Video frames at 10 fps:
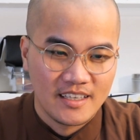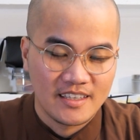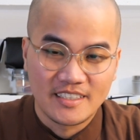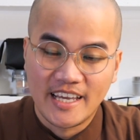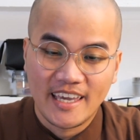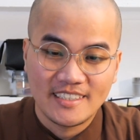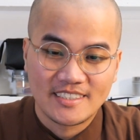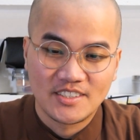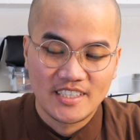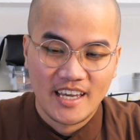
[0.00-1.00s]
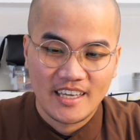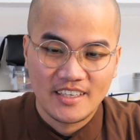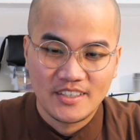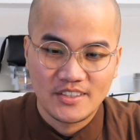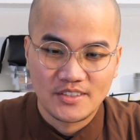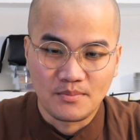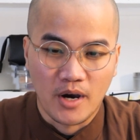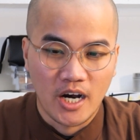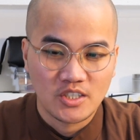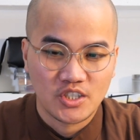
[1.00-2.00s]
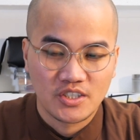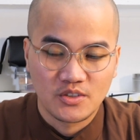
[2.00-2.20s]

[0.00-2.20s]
The date today is March